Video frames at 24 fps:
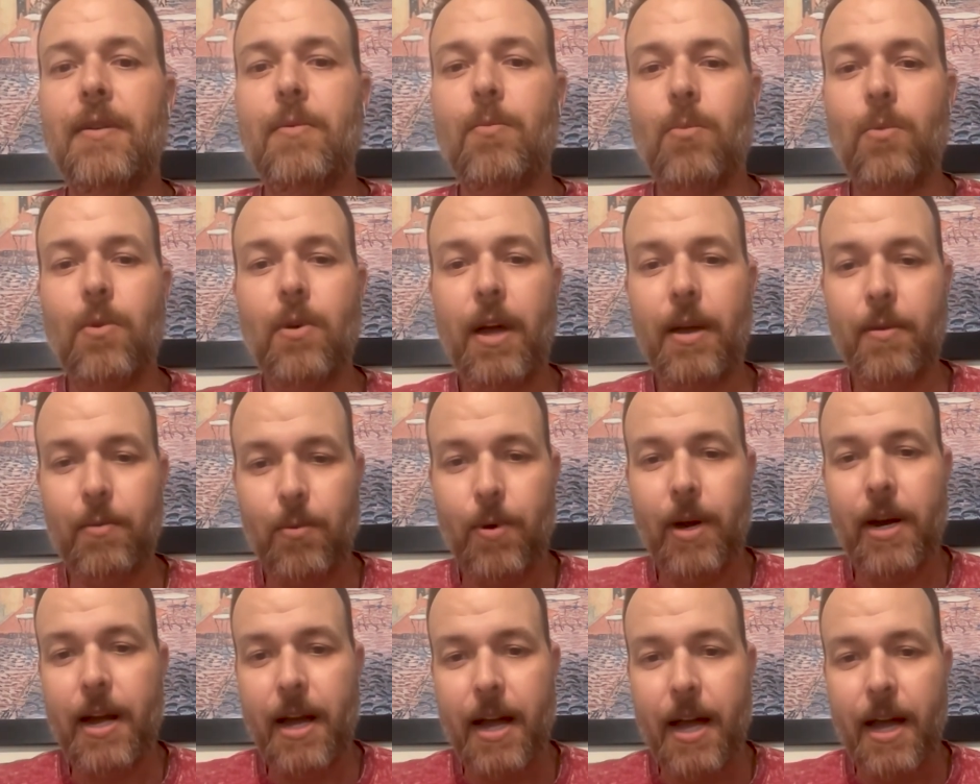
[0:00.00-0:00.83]
I would
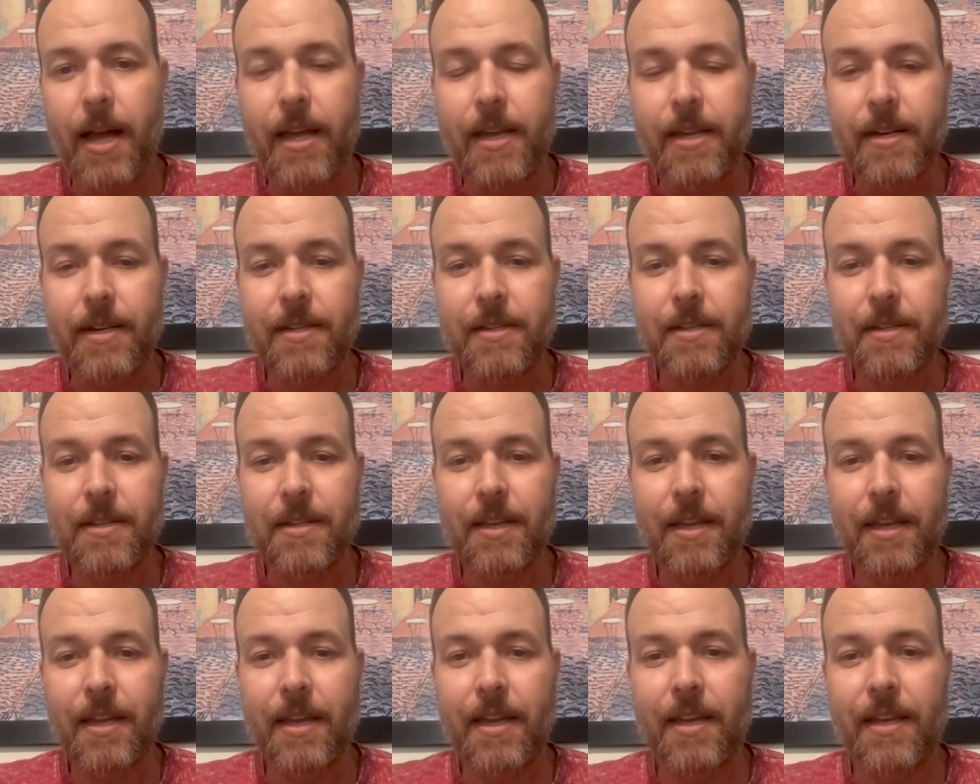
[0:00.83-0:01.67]
want to hide.
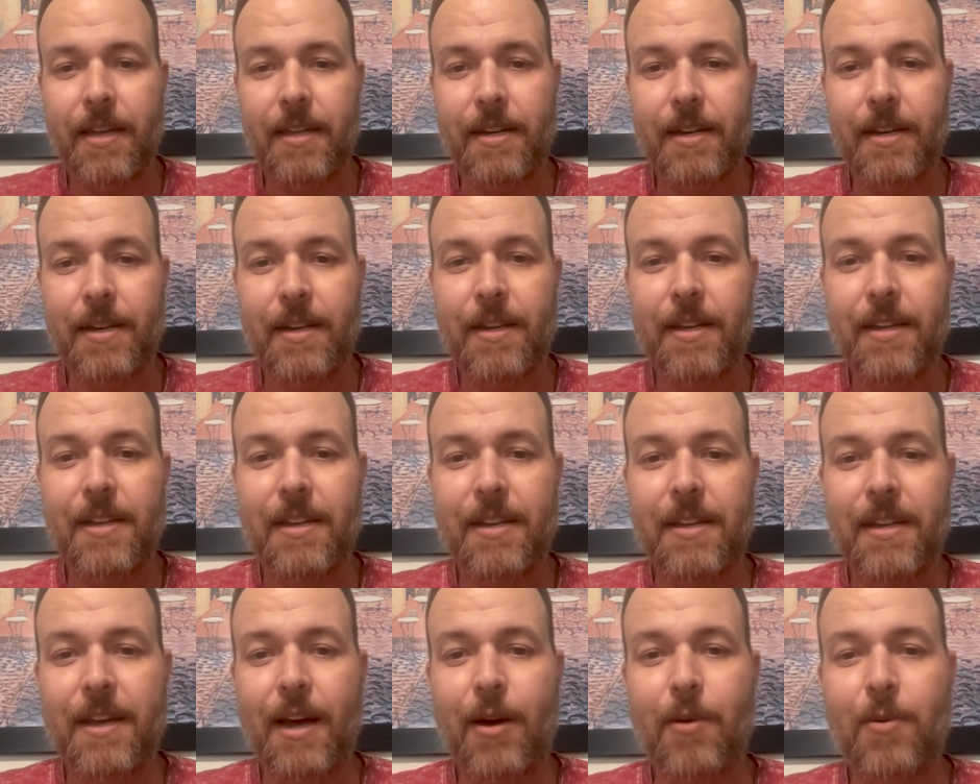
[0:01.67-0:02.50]
And
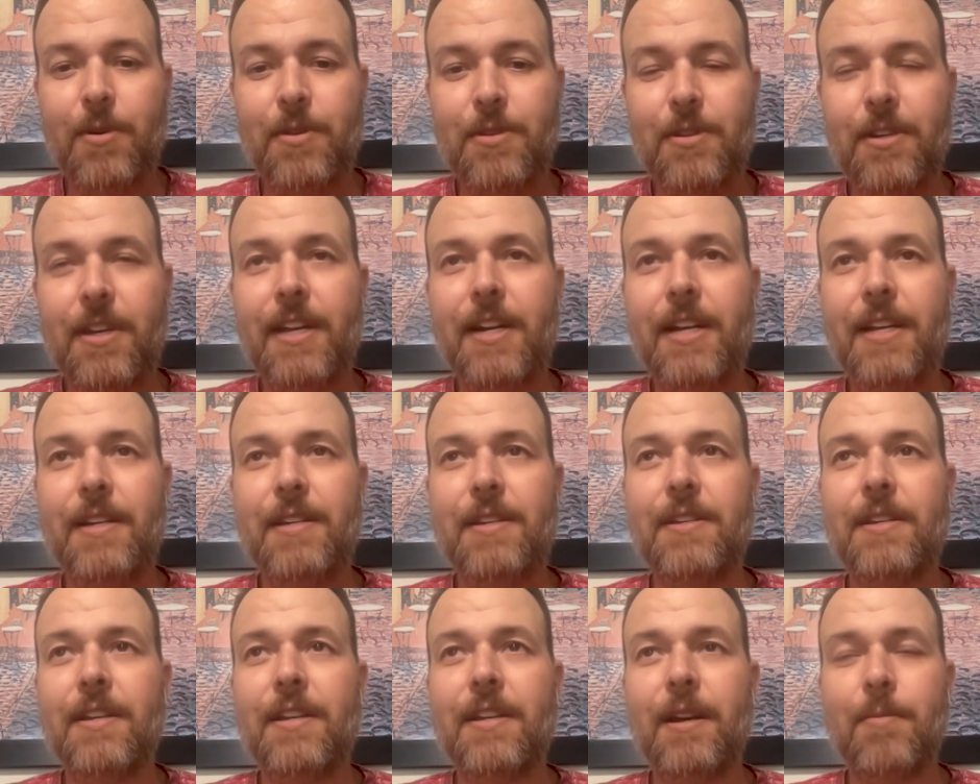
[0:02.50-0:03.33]
I was
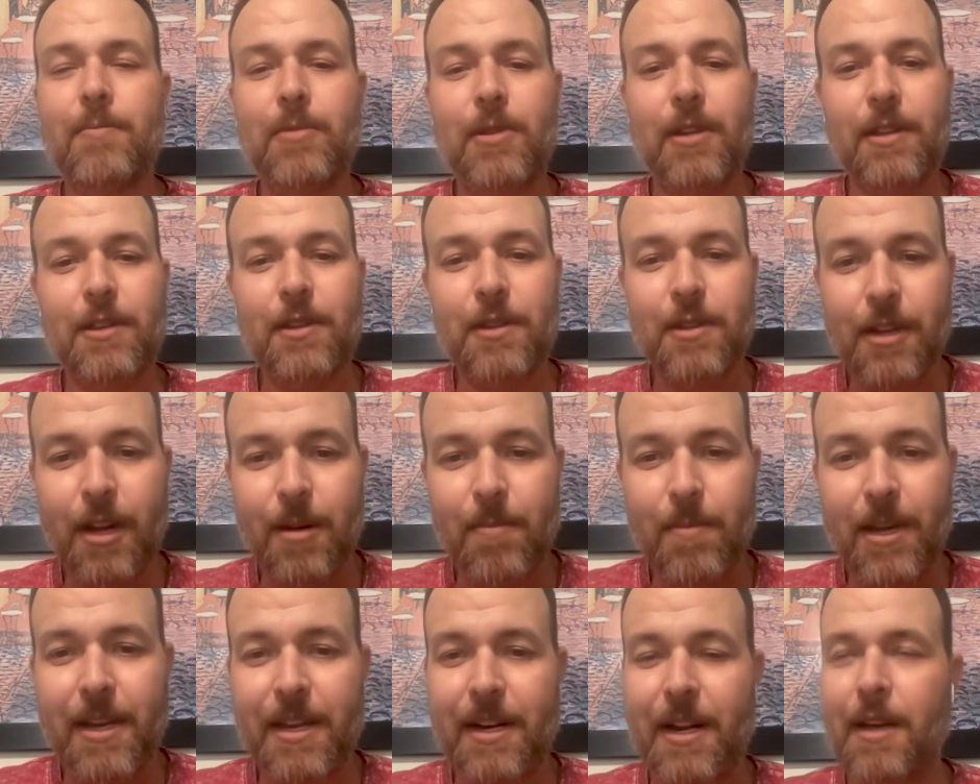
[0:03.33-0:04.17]
getting an upset
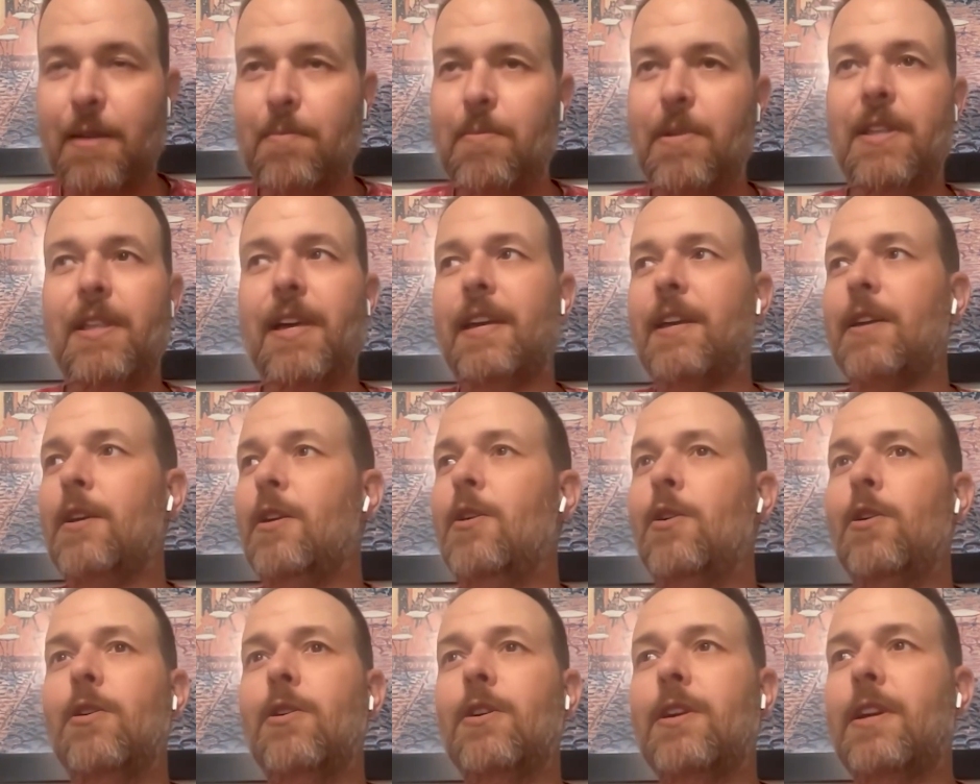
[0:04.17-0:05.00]
stomach, and I'd be like,
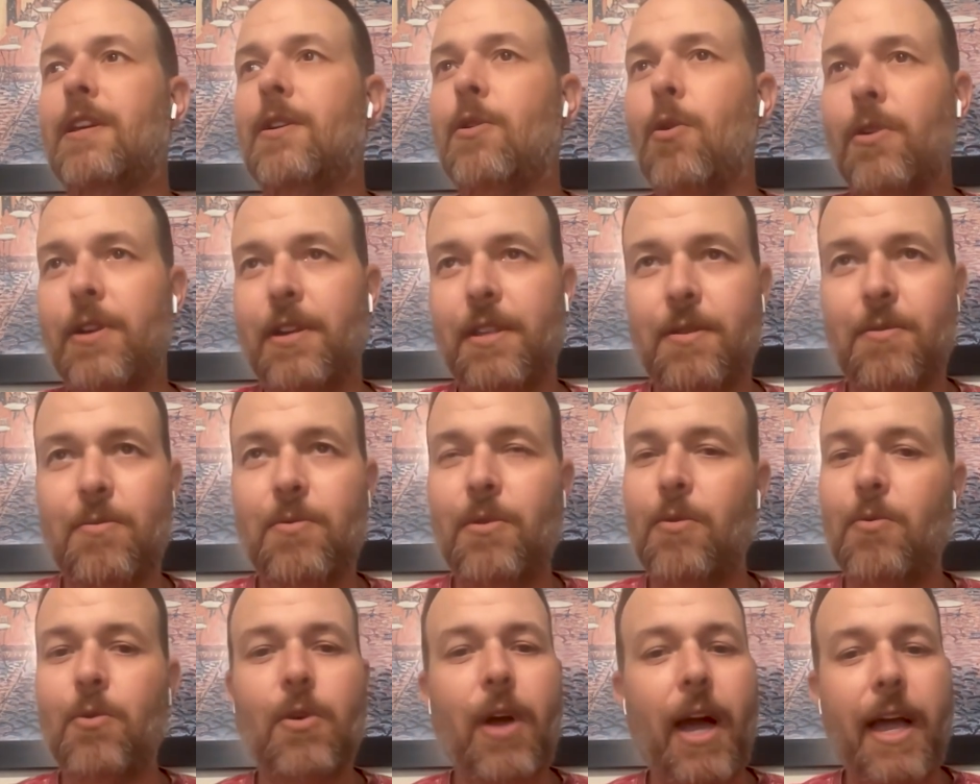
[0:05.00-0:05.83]
going to
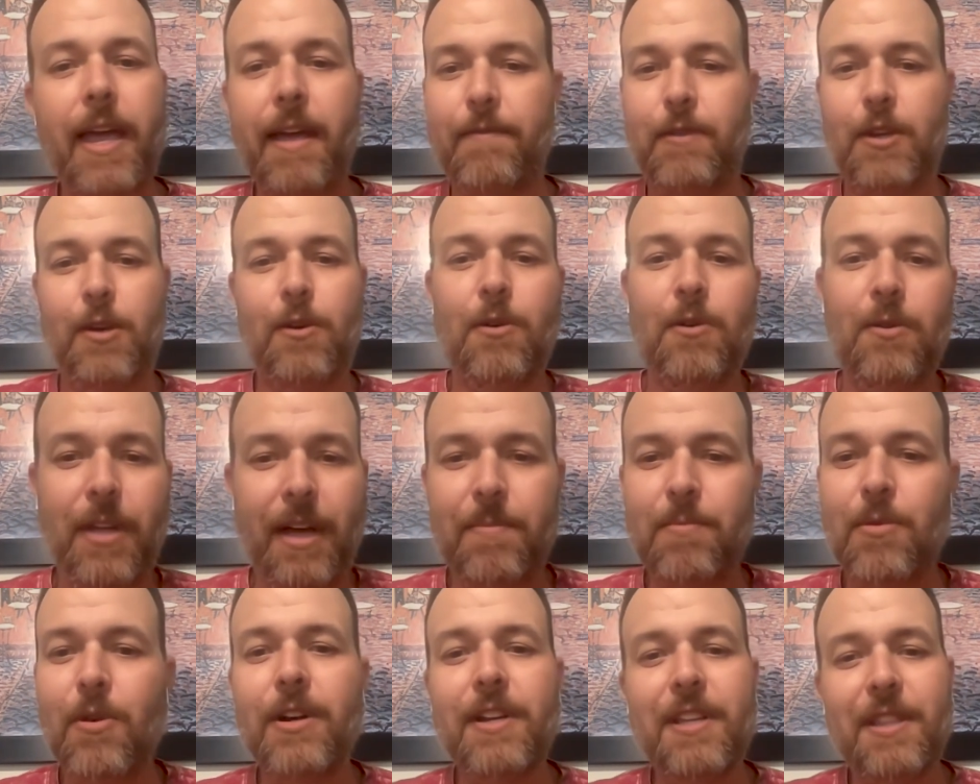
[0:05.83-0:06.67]
the, I have to go,
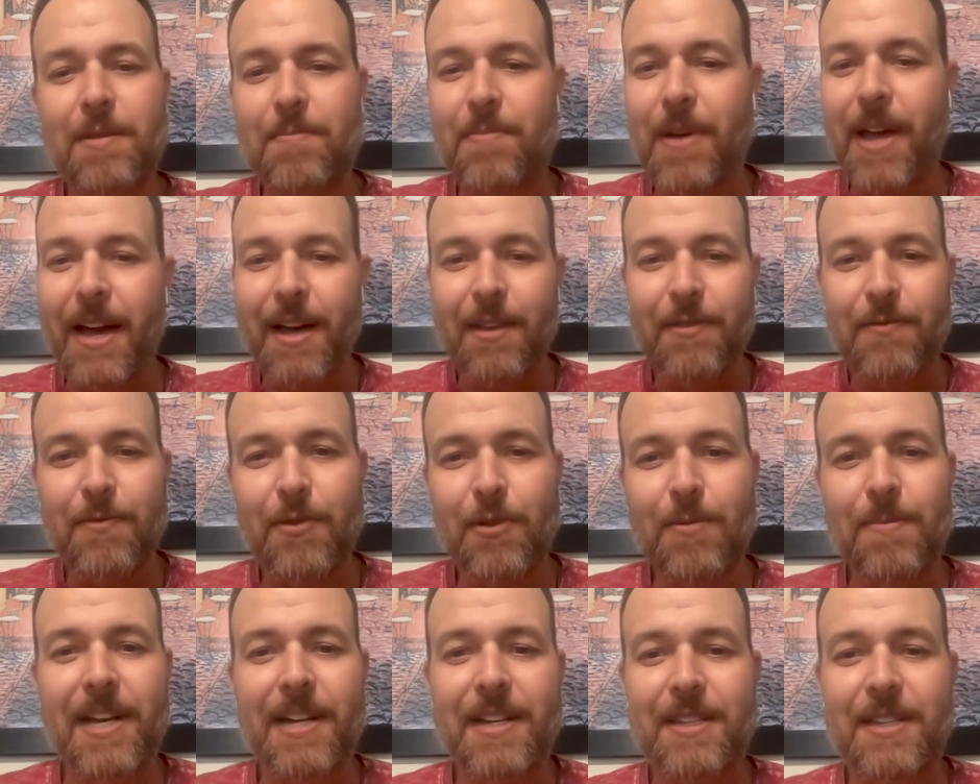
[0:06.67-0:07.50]
I'm running to the
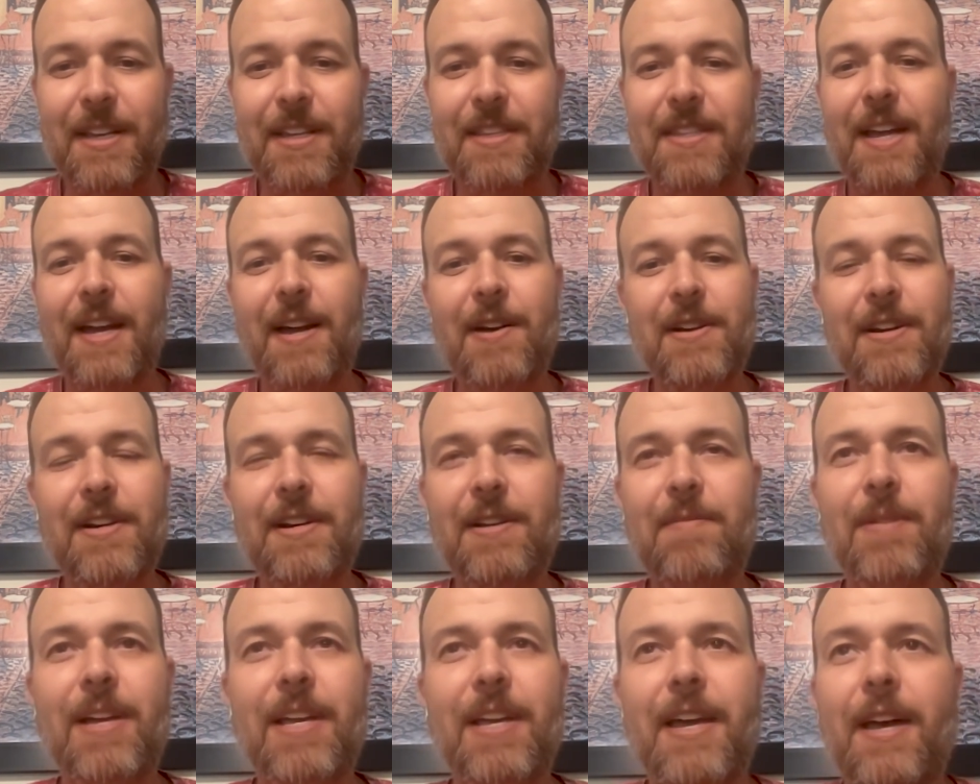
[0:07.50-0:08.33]
bathroom, and I sit down, and
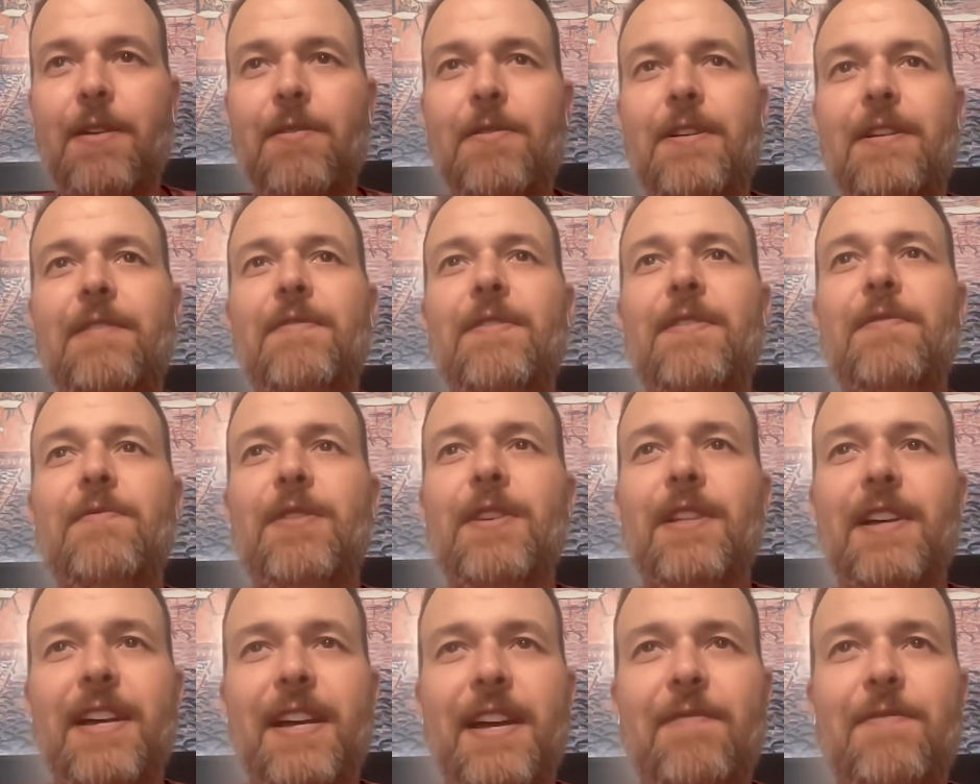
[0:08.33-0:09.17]
I'm like, I don't even
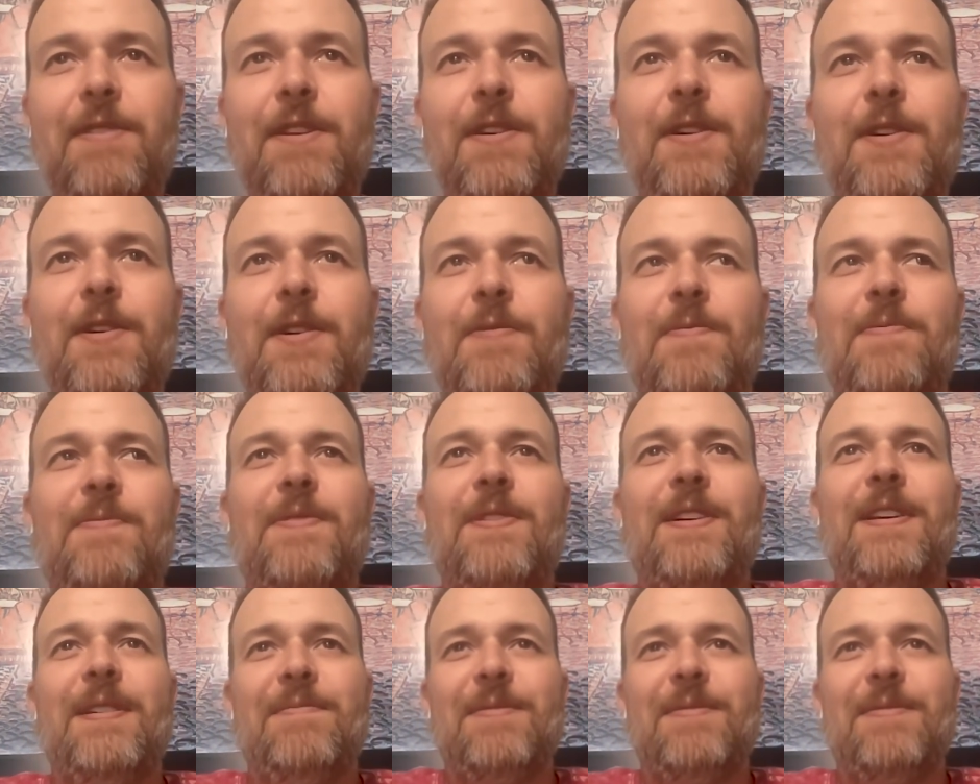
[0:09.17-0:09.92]
feel like I have to go for it.